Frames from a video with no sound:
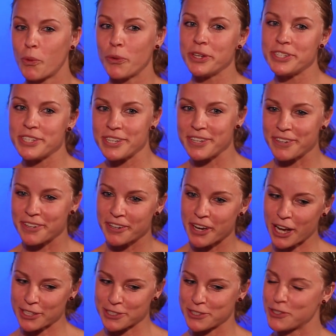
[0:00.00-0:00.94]
pointing
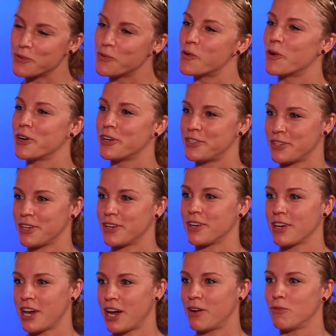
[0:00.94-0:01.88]
us towards
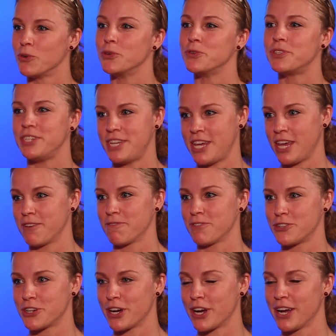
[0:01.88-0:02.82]
a, a route to take
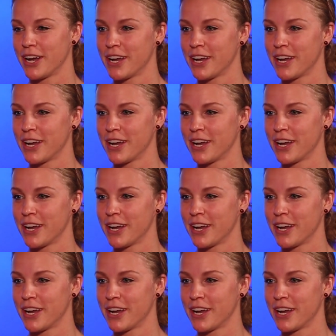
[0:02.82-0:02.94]
for sure.